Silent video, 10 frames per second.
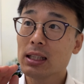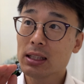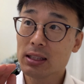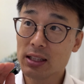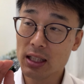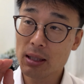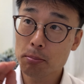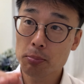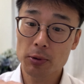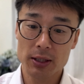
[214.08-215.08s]
the
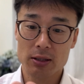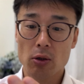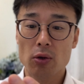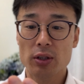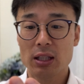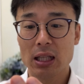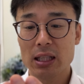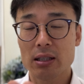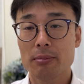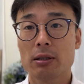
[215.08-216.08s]
imprint or a
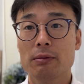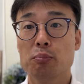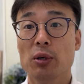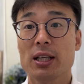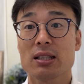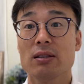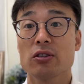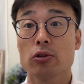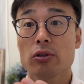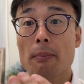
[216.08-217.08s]
little bit of pressure
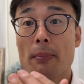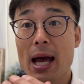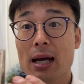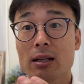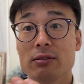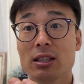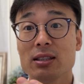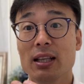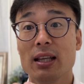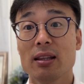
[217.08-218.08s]
to the back of the
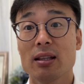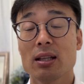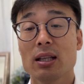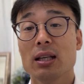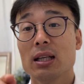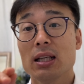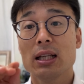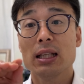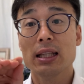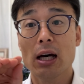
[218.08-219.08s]
teeth,
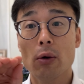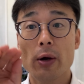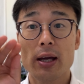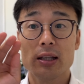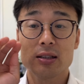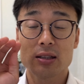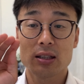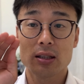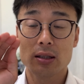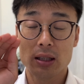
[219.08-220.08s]
now where
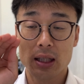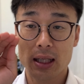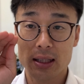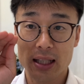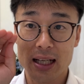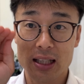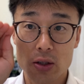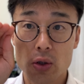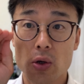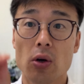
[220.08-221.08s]
that can
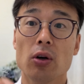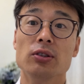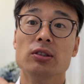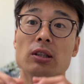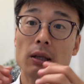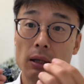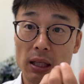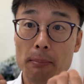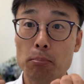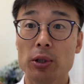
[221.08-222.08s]
cause
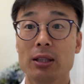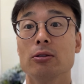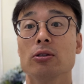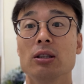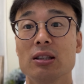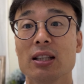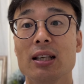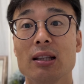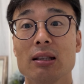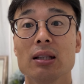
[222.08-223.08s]
imprint to the
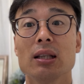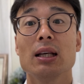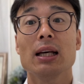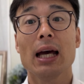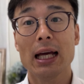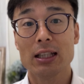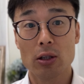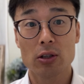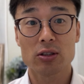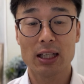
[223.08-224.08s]
teeth, and it
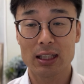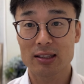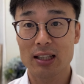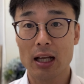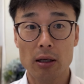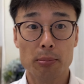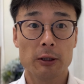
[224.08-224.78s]
looks like a scallop.